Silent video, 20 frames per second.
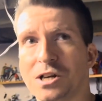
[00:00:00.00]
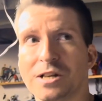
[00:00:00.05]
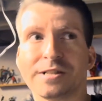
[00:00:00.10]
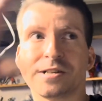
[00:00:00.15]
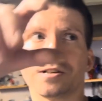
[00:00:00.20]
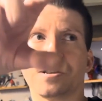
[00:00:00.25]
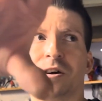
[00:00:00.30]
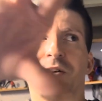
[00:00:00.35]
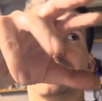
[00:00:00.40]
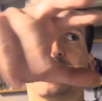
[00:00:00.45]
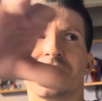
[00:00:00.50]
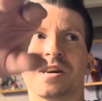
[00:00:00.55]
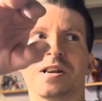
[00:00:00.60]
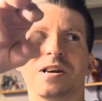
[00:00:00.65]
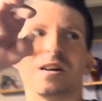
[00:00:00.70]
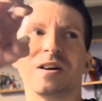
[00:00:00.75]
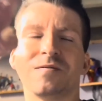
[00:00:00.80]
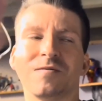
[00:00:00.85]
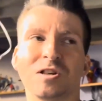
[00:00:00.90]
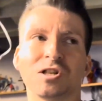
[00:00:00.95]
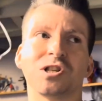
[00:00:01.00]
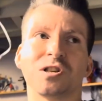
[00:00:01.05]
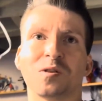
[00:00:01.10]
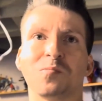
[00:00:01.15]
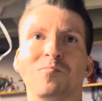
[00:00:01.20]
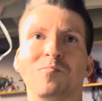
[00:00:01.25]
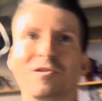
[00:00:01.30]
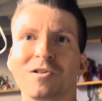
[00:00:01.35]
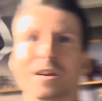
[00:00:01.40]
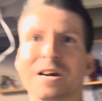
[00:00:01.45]
and stuff I'm going to eventually
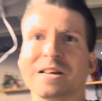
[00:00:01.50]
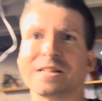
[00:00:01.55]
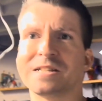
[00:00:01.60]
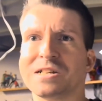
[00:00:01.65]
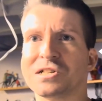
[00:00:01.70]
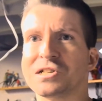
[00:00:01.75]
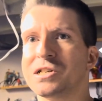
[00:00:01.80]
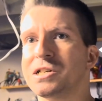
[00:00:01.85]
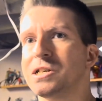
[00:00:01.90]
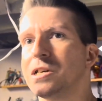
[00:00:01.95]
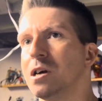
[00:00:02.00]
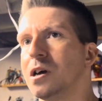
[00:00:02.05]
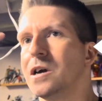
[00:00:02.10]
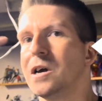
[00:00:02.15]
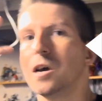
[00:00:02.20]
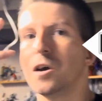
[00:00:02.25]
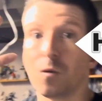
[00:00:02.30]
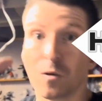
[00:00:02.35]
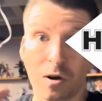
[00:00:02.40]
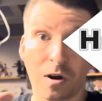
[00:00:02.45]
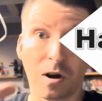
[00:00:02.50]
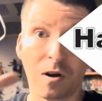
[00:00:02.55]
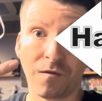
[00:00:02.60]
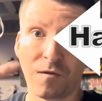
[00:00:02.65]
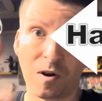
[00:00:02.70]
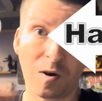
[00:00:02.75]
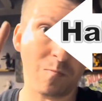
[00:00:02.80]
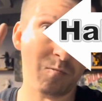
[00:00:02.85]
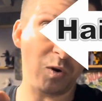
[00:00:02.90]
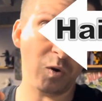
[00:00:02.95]
put on this will
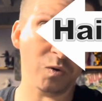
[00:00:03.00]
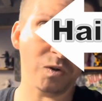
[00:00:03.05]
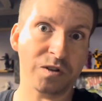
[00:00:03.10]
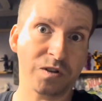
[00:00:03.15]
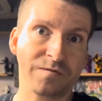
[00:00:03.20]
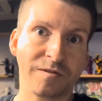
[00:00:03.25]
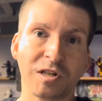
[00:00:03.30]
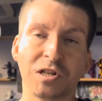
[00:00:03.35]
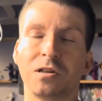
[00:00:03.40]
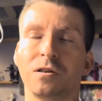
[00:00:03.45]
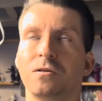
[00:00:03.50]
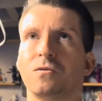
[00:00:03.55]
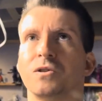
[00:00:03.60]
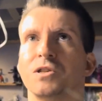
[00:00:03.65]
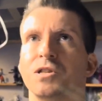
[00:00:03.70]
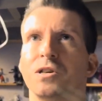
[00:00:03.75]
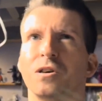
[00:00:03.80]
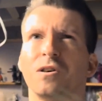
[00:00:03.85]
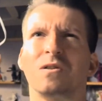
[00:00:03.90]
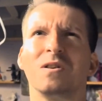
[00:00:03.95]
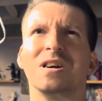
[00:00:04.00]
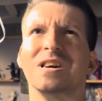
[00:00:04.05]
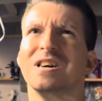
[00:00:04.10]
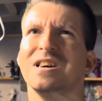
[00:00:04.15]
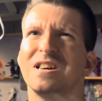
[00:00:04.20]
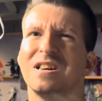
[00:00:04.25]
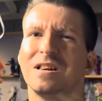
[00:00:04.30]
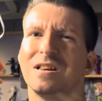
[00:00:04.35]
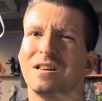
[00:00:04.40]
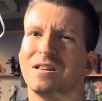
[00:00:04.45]
cover up most of it too. So
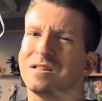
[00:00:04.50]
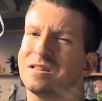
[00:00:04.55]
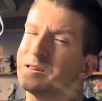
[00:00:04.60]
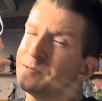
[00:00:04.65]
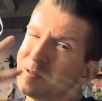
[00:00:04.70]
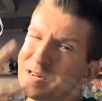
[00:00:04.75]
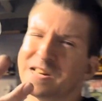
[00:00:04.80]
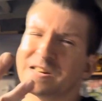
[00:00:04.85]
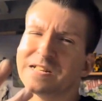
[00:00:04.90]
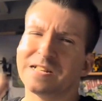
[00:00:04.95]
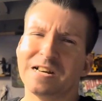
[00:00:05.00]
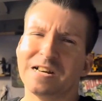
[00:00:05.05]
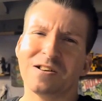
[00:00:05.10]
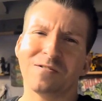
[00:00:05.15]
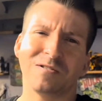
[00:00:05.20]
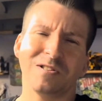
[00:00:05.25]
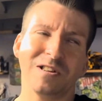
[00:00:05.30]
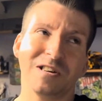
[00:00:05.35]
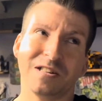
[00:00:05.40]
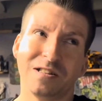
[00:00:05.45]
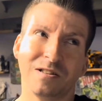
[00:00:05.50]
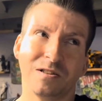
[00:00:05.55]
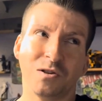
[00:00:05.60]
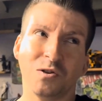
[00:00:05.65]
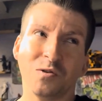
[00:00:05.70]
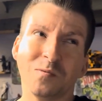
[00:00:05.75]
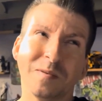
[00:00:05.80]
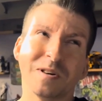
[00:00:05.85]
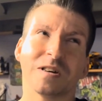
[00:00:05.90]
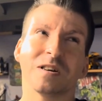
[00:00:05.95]
to me, it's not really
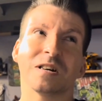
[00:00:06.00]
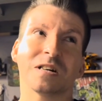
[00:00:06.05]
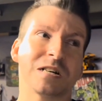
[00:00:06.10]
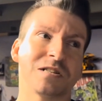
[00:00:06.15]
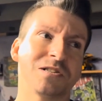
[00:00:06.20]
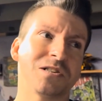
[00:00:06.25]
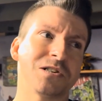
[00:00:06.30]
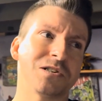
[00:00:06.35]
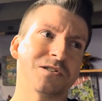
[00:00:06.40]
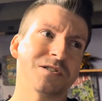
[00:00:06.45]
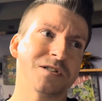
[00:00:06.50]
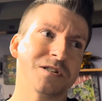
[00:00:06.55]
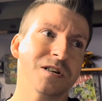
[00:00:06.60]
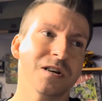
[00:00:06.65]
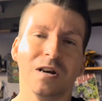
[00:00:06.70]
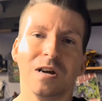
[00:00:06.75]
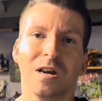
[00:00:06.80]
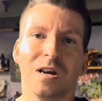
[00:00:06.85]
too big a concern.